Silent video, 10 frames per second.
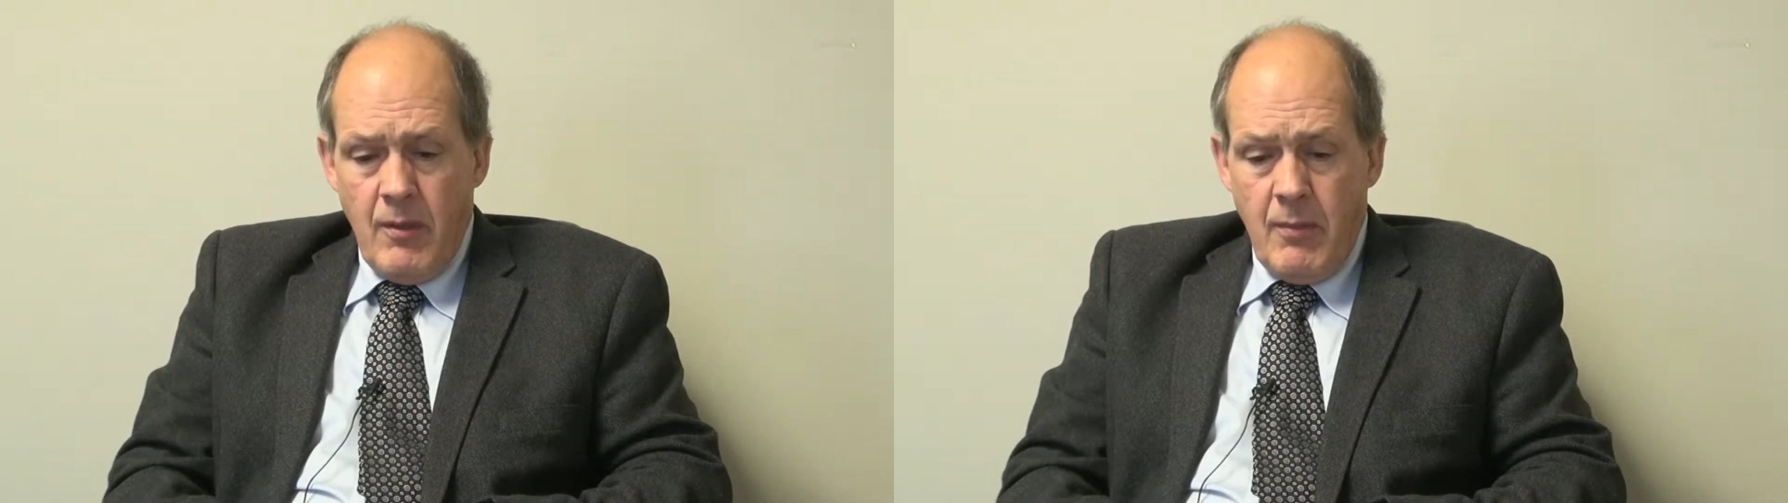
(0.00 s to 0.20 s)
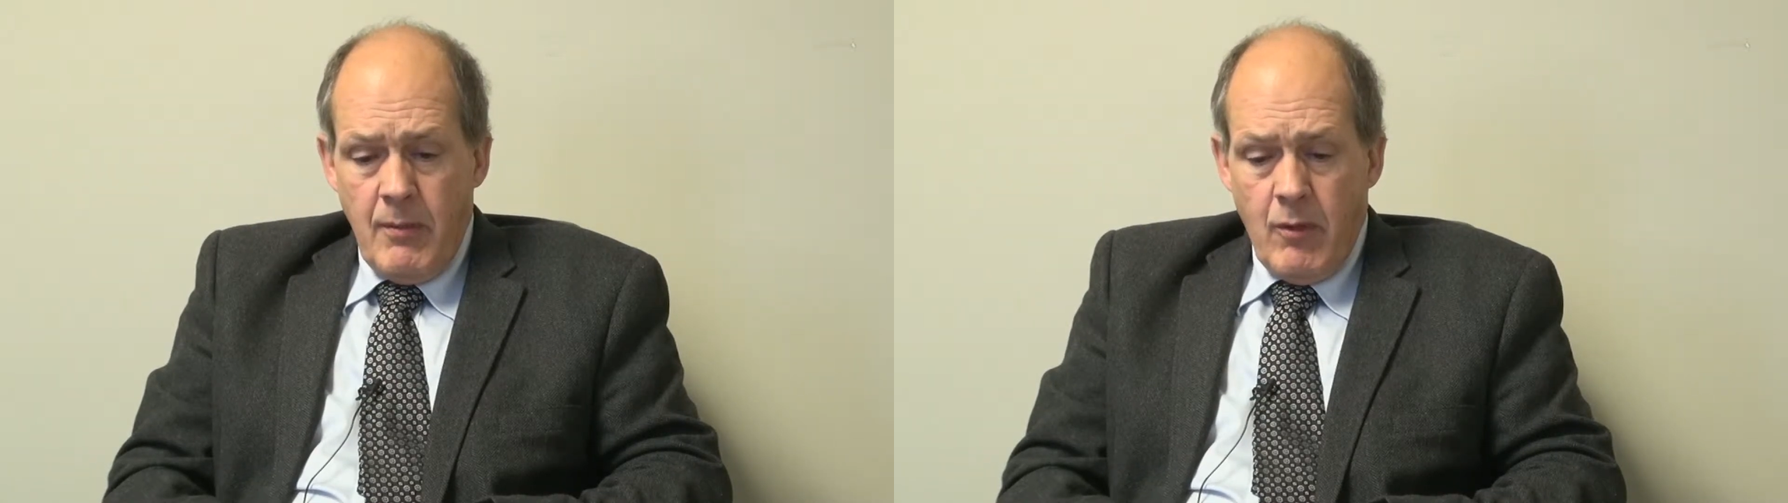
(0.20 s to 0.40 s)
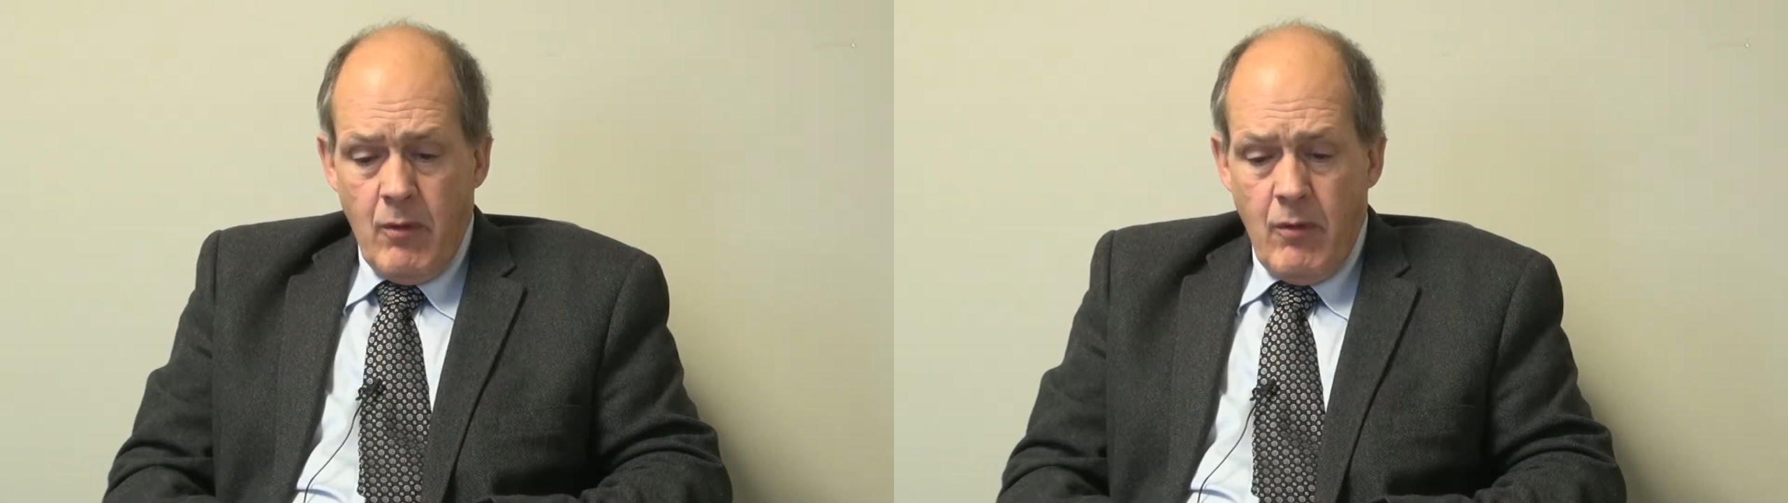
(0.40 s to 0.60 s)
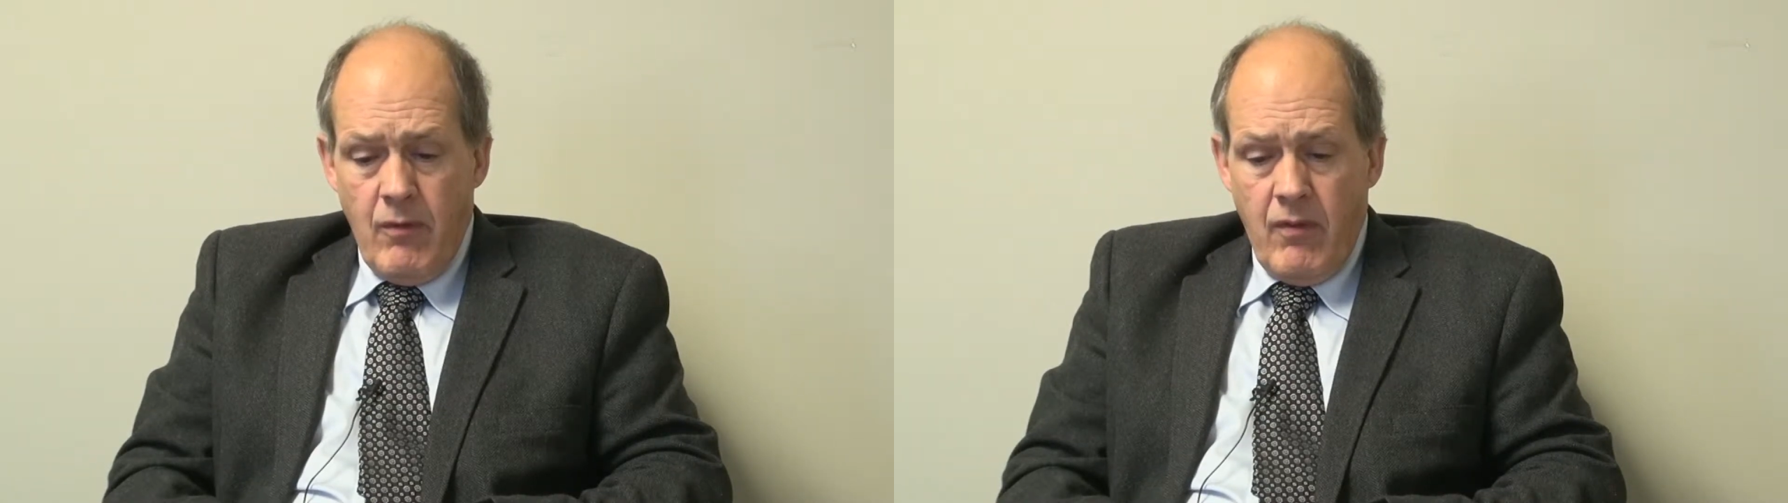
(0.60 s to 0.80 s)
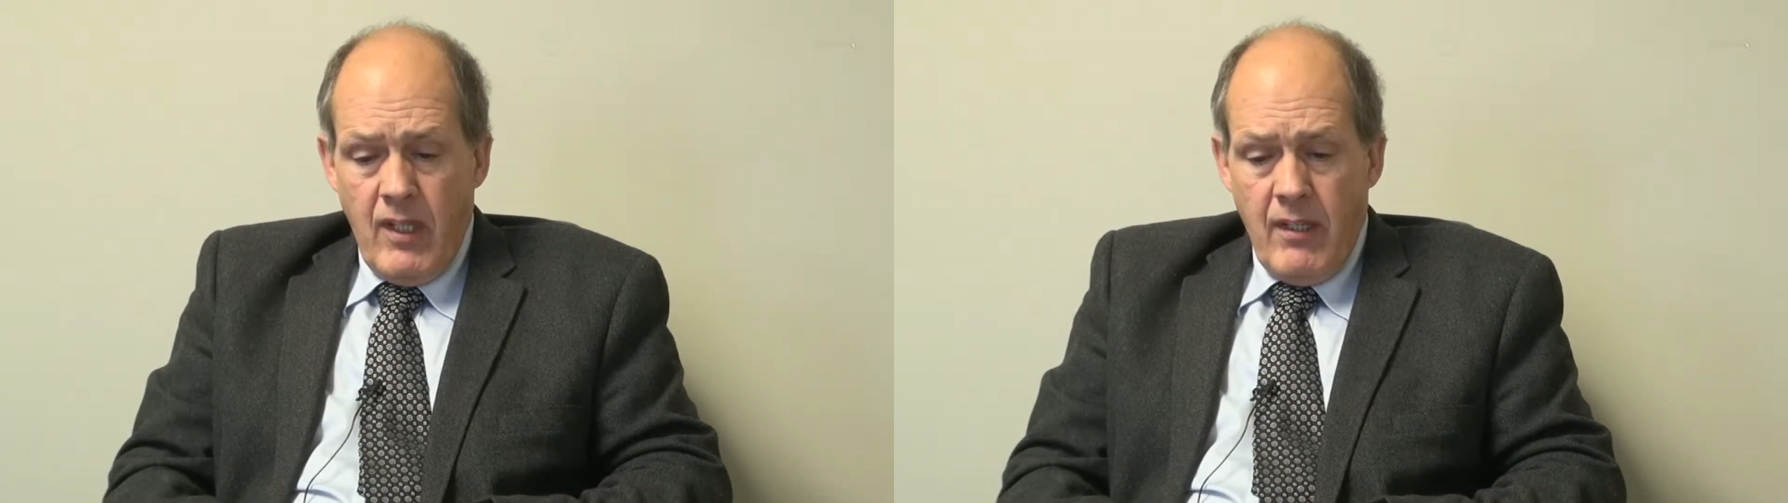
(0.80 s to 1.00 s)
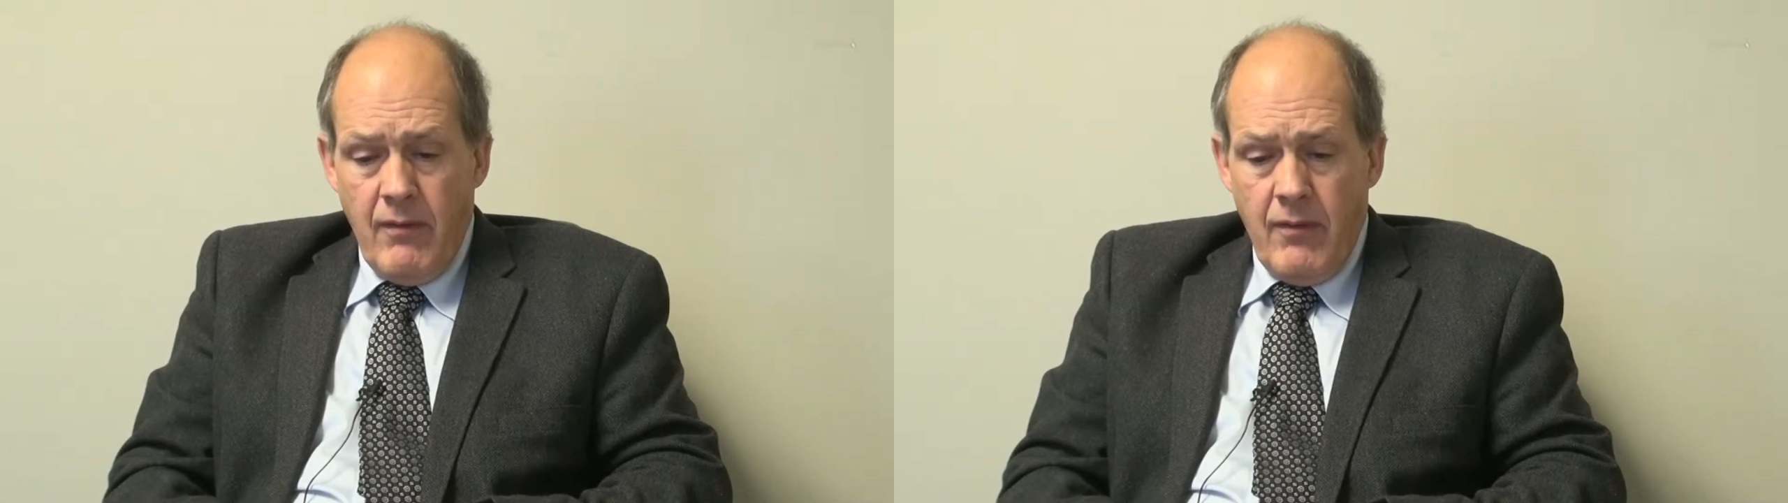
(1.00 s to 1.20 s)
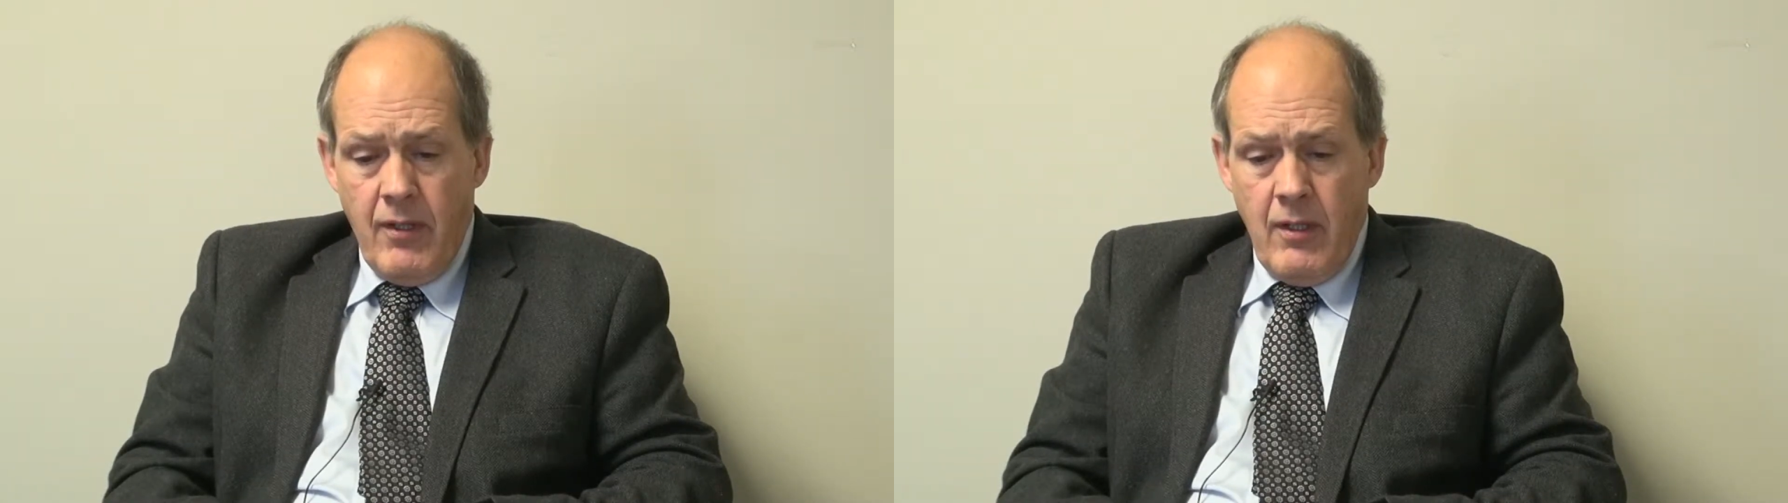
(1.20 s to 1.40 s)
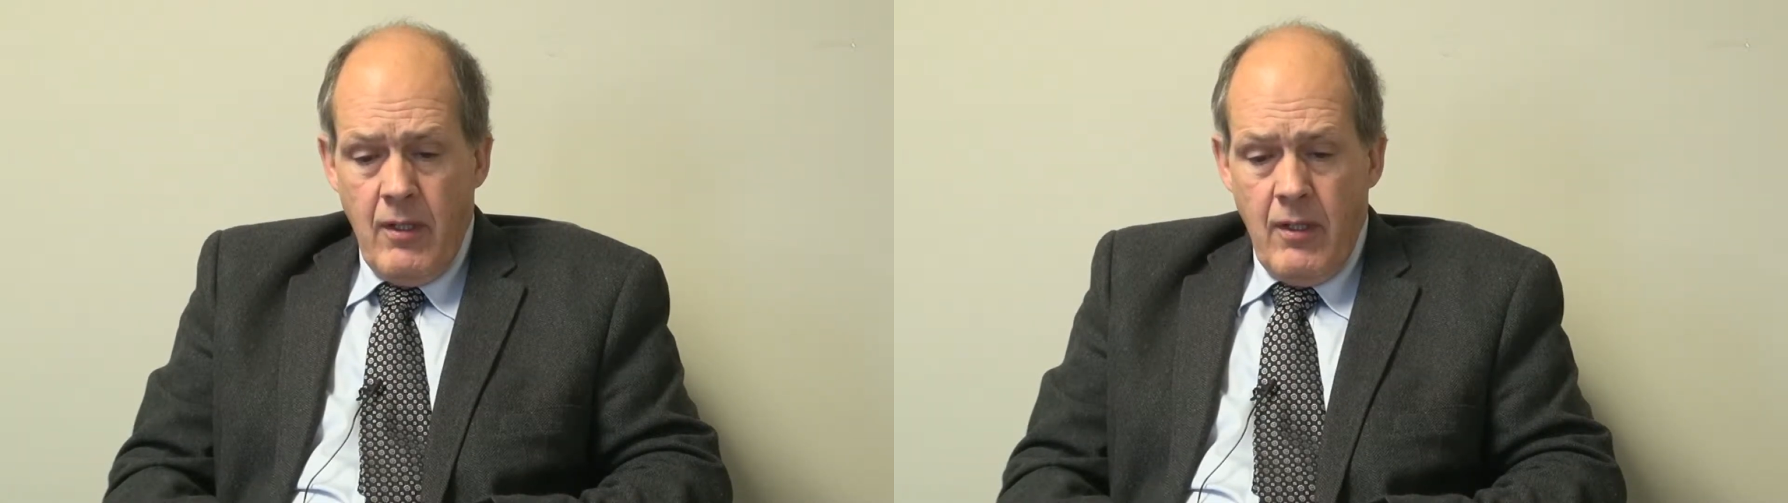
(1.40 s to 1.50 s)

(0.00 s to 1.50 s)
people who've lived